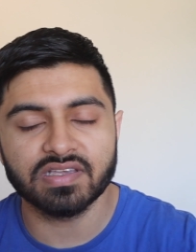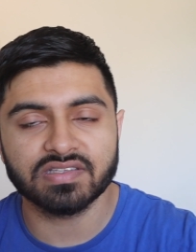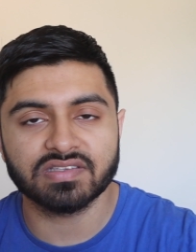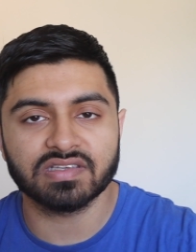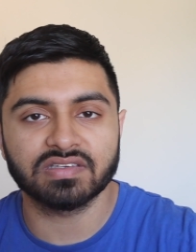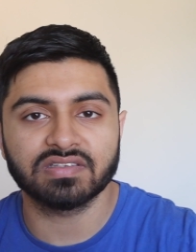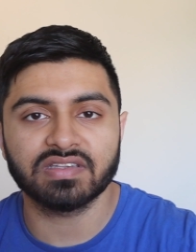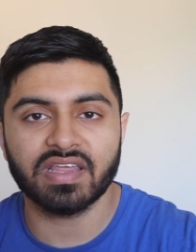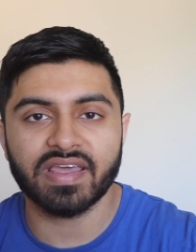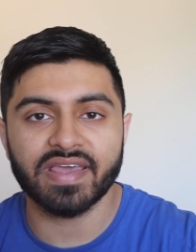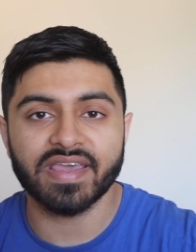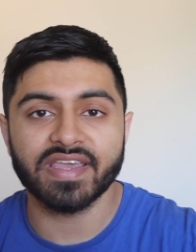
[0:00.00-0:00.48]

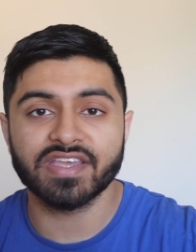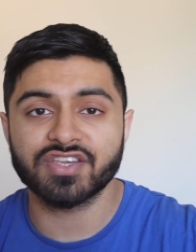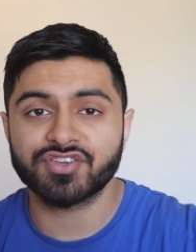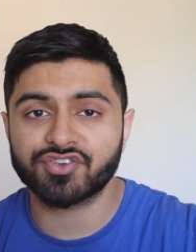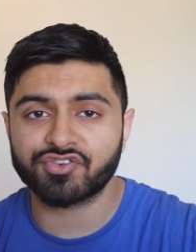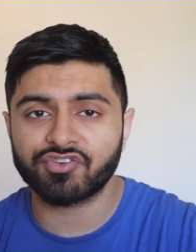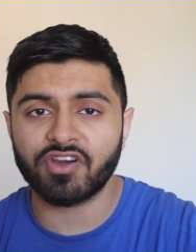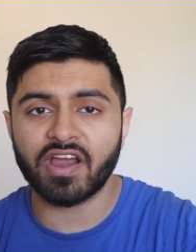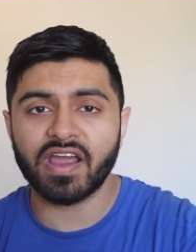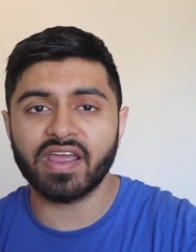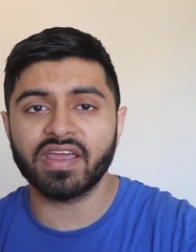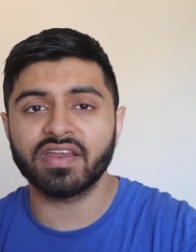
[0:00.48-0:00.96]
isn't there. He's
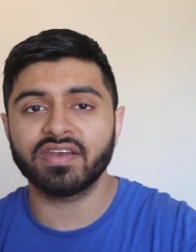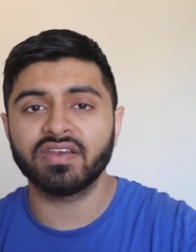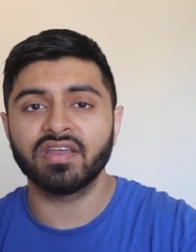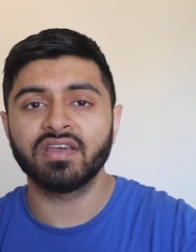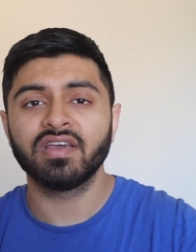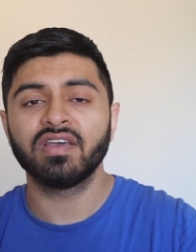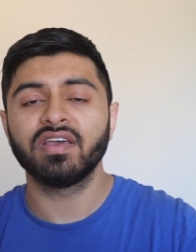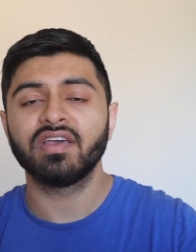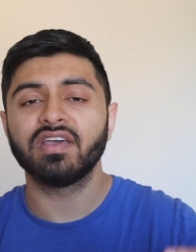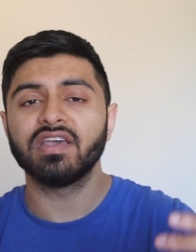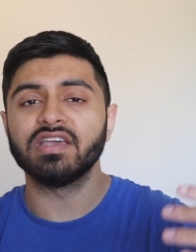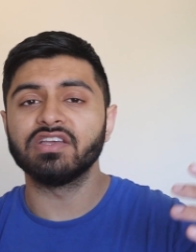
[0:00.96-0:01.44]
trying
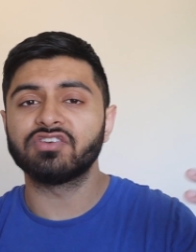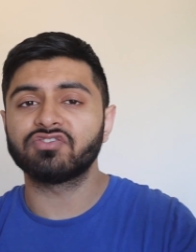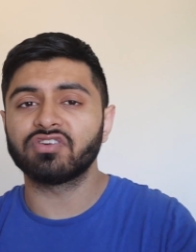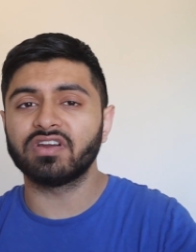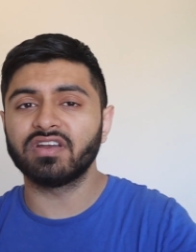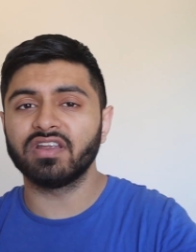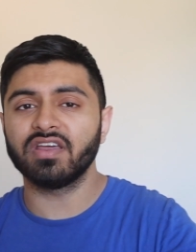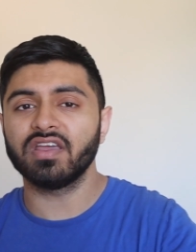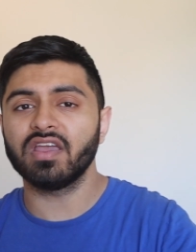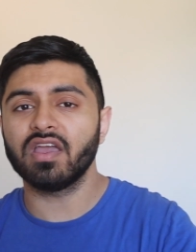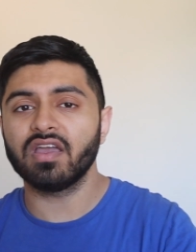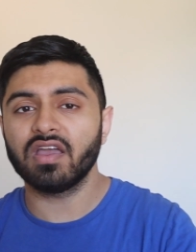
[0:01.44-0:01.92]

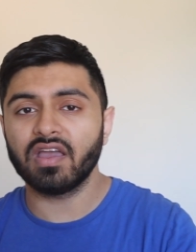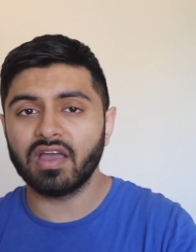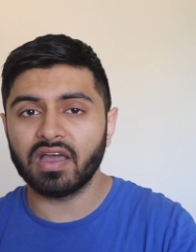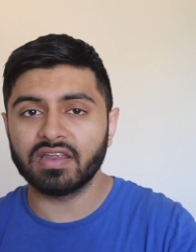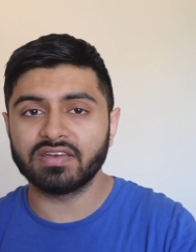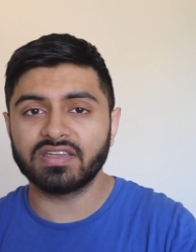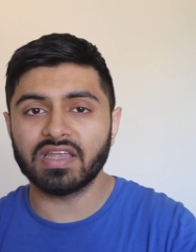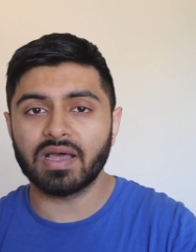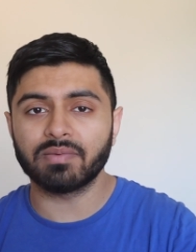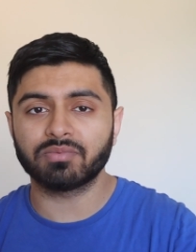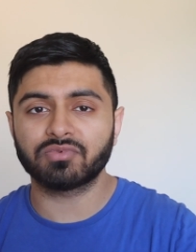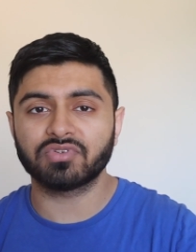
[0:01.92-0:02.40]
to
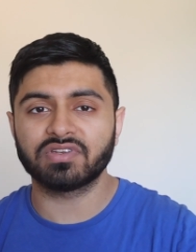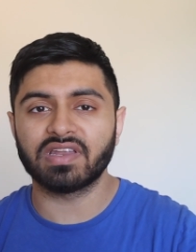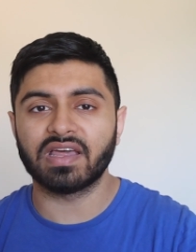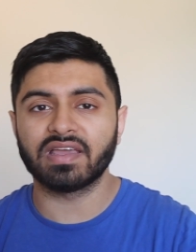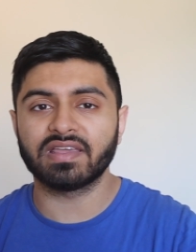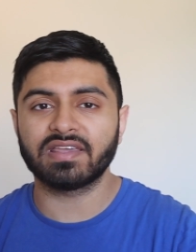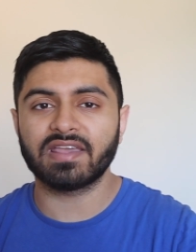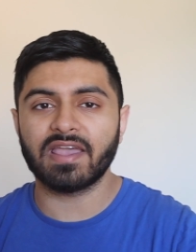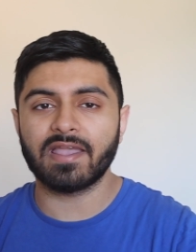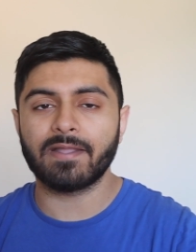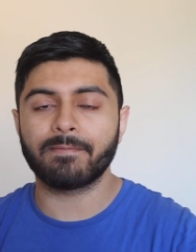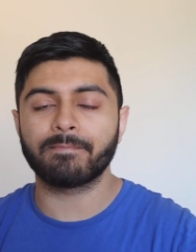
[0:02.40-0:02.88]
adapt to
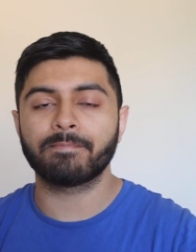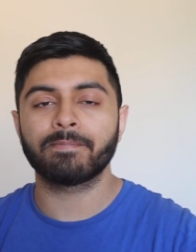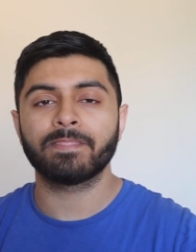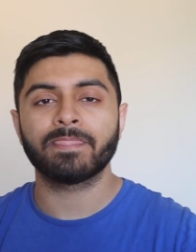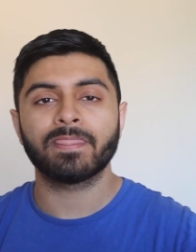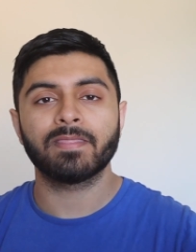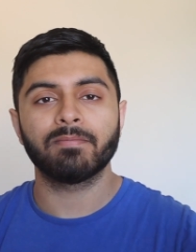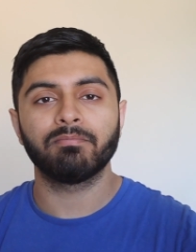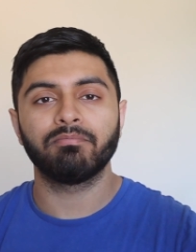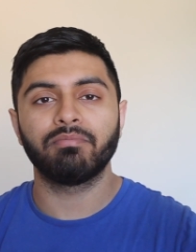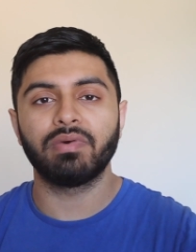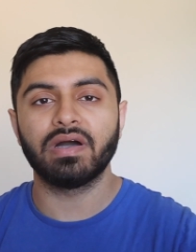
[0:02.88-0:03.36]
that game,
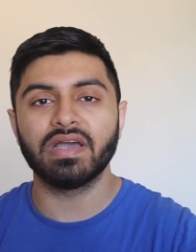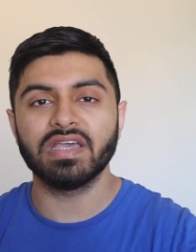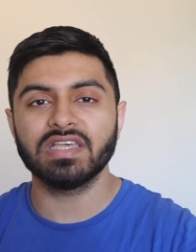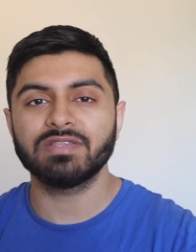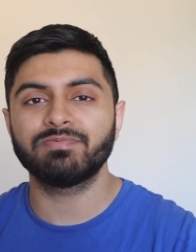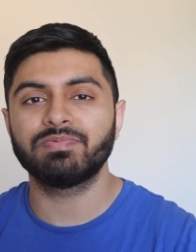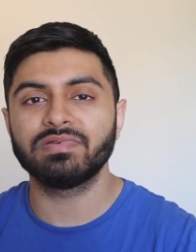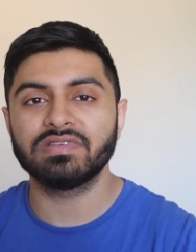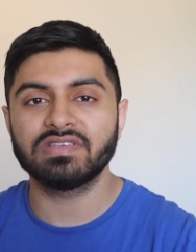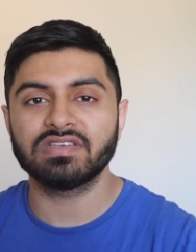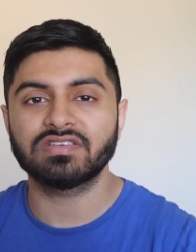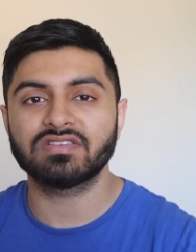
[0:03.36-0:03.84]
but his
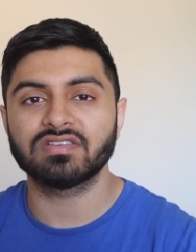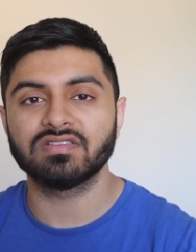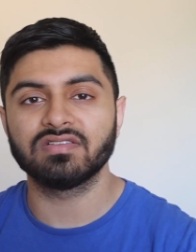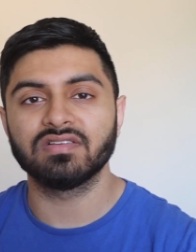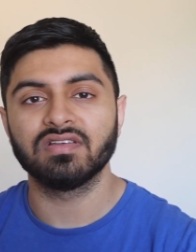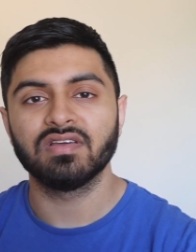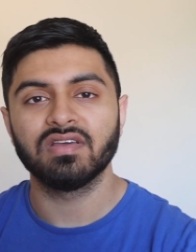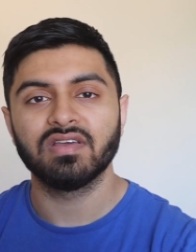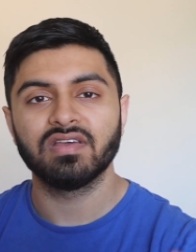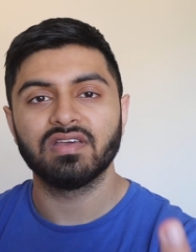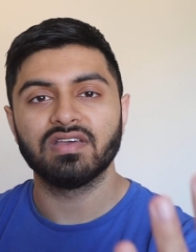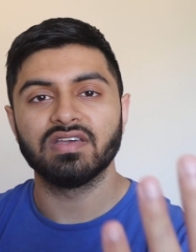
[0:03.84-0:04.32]
position
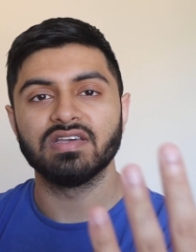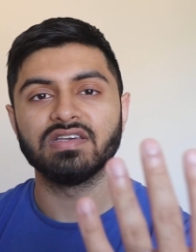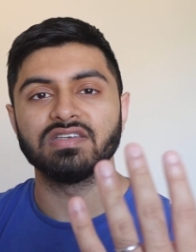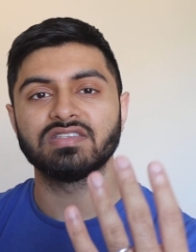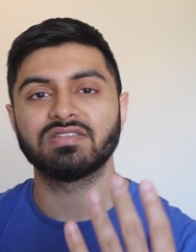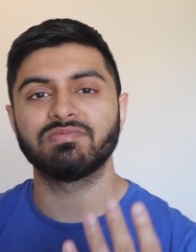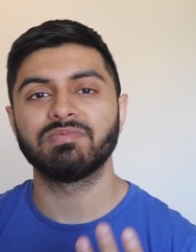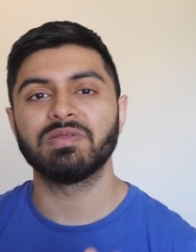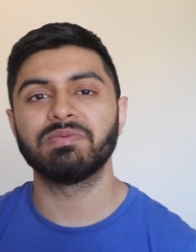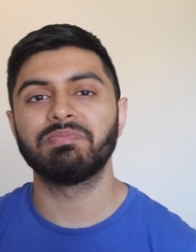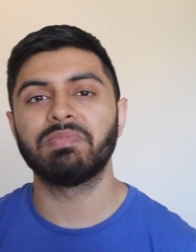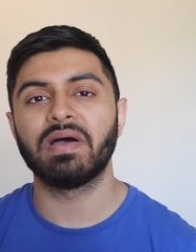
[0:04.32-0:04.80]
is
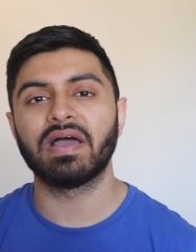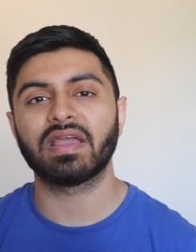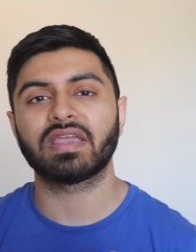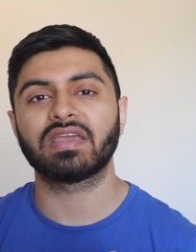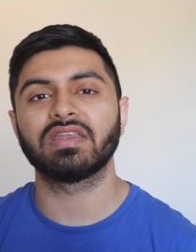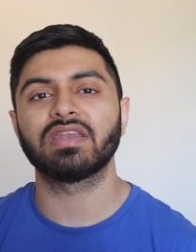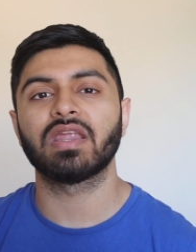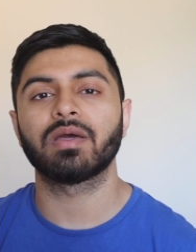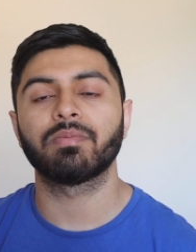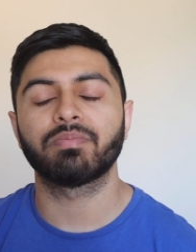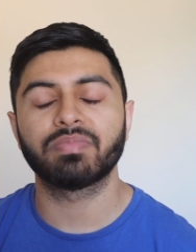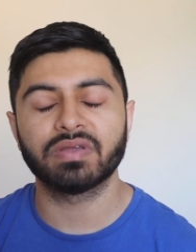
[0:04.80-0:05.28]
to be back
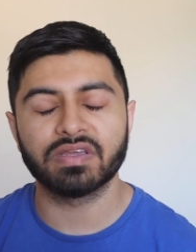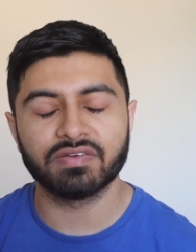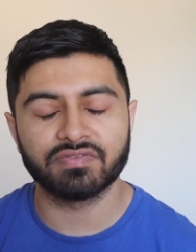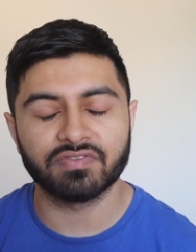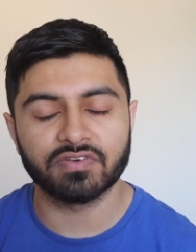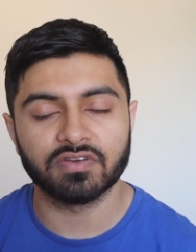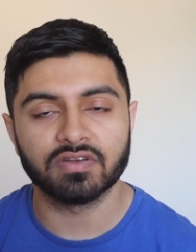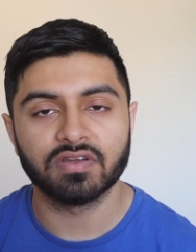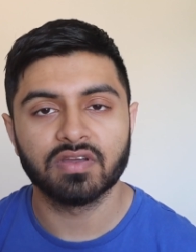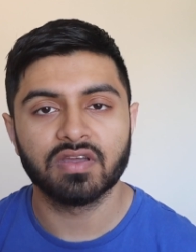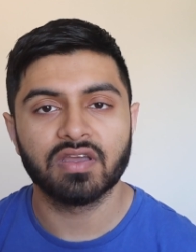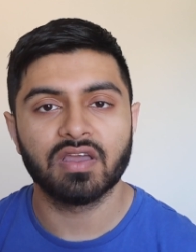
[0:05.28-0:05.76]
in that
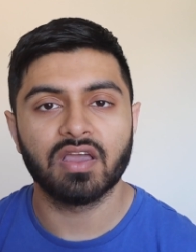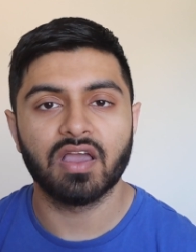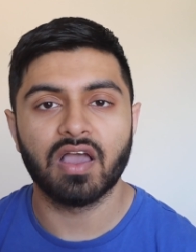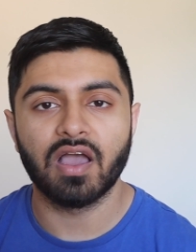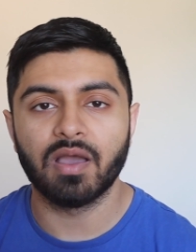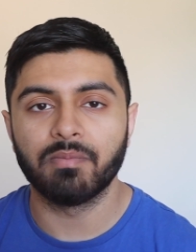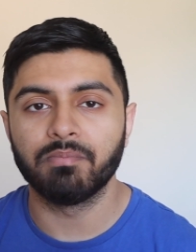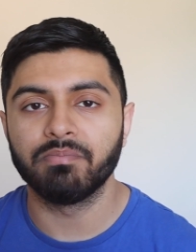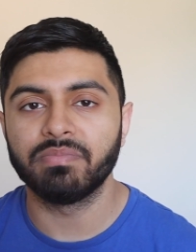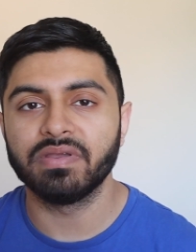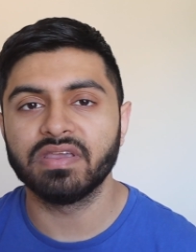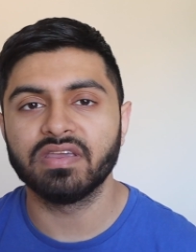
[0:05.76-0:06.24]
pivot
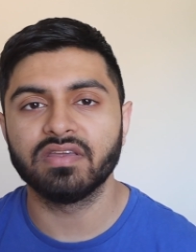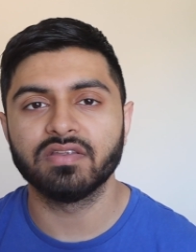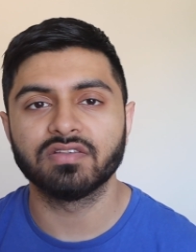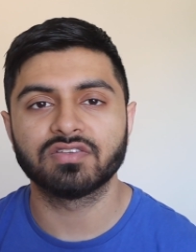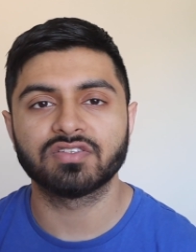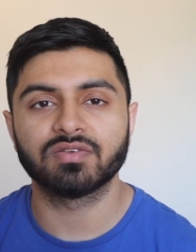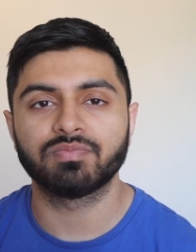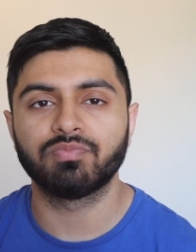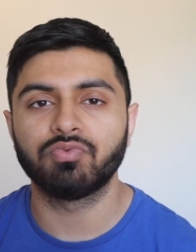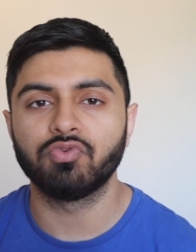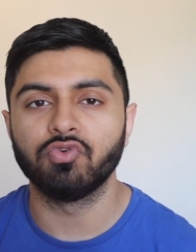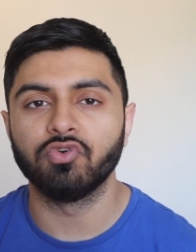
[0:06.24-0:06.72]
and being
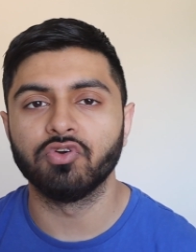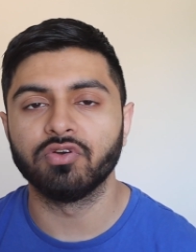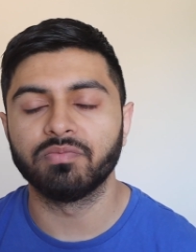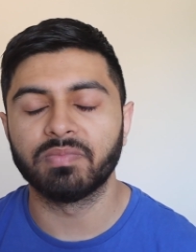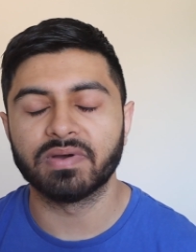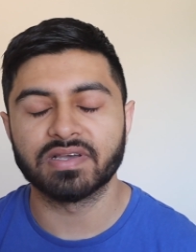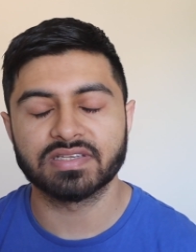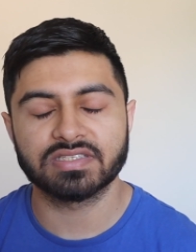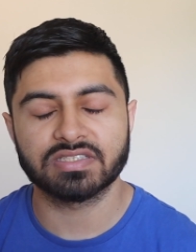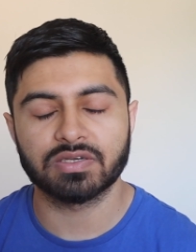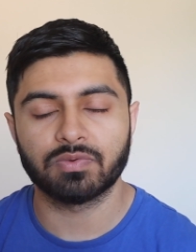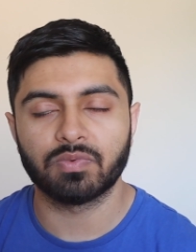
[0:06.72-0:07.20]
supported
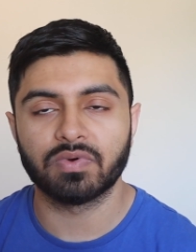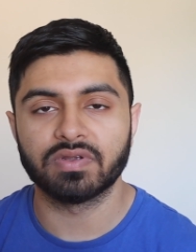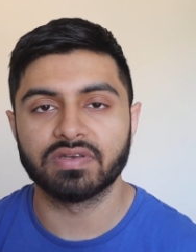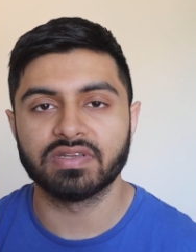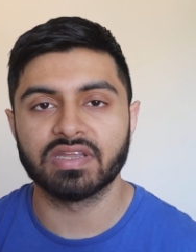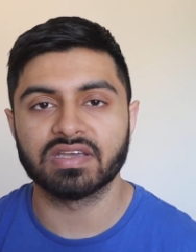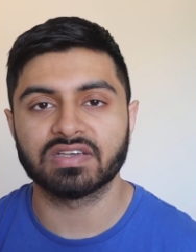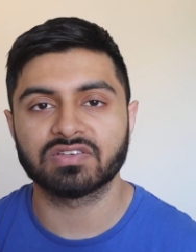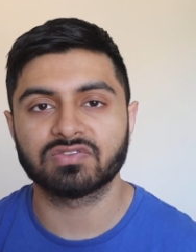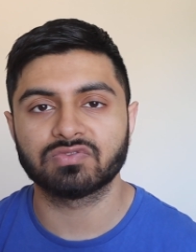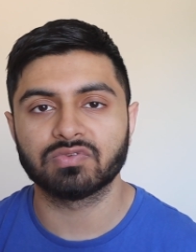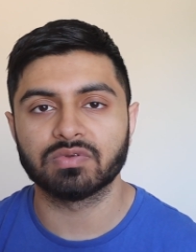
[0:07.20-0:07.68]
by someone
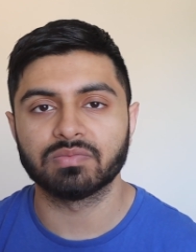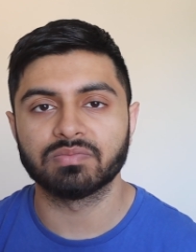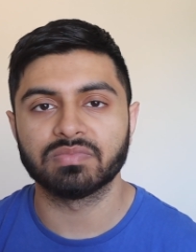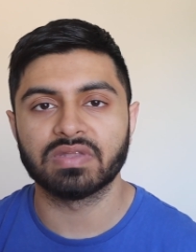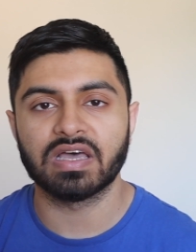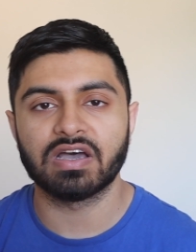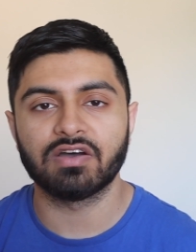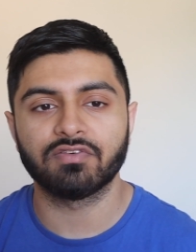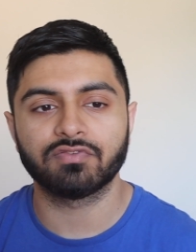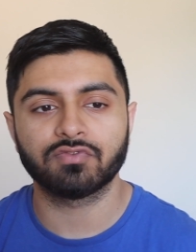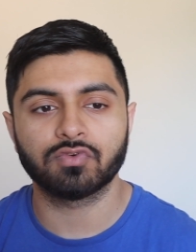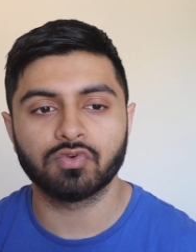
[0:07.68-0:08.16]
next to him.
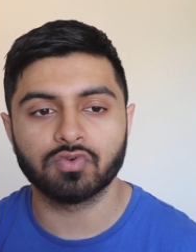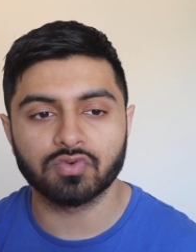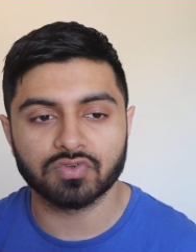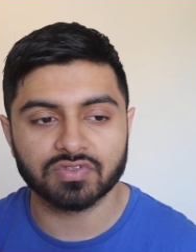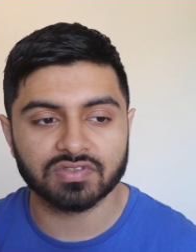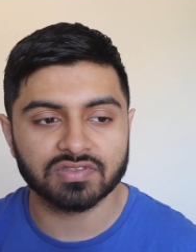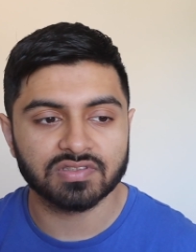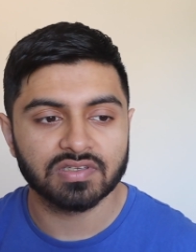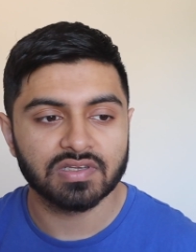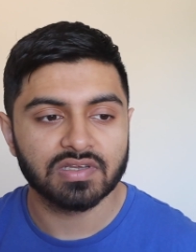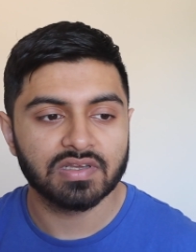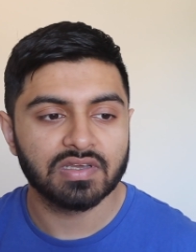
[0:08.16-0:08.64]
Now, of
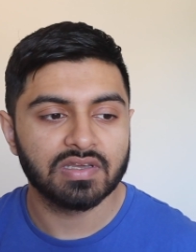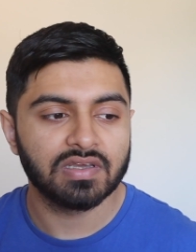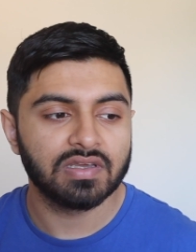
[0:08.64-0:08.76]
course,